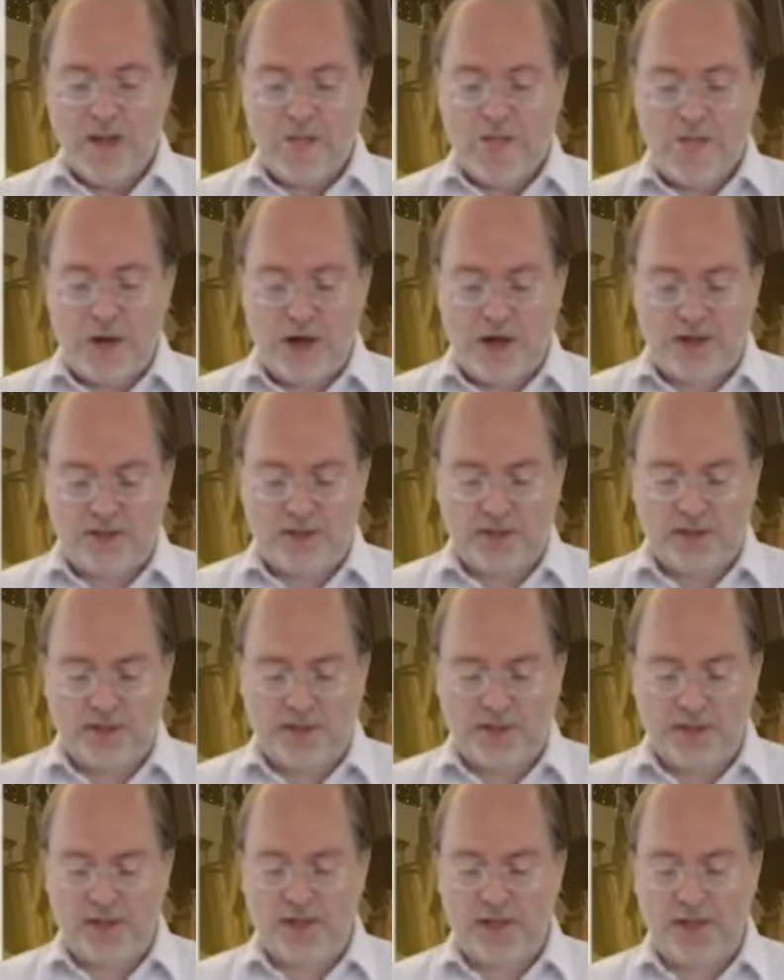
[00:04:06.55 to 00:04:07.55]
but
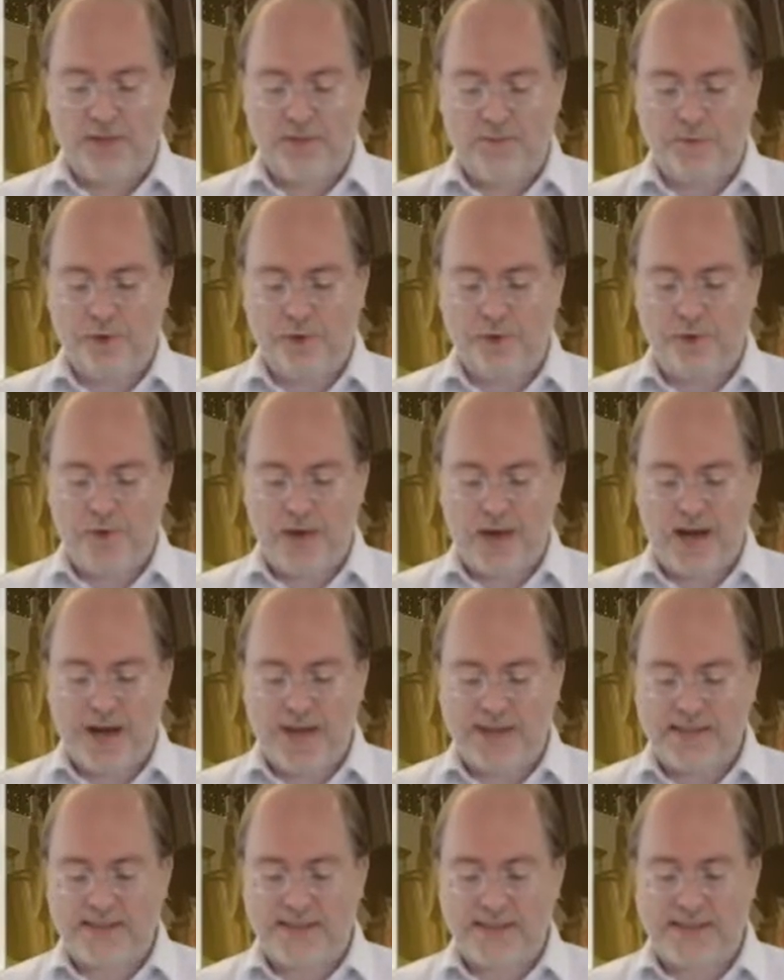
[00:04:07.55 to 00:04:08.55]
here you
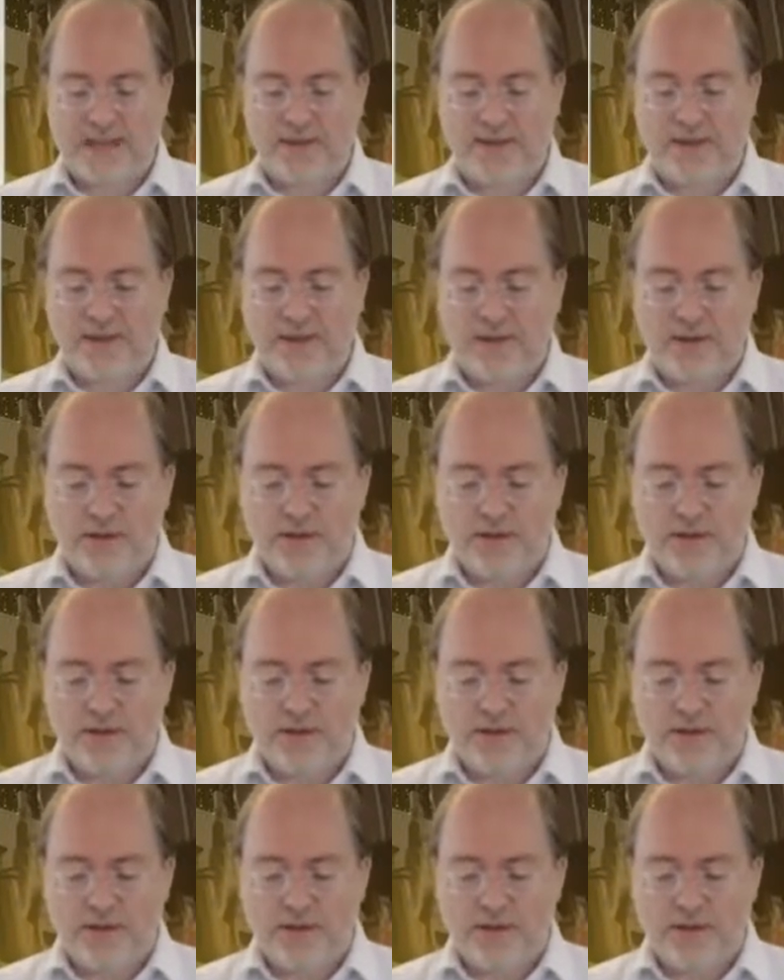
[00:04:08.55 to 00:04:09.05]
realize that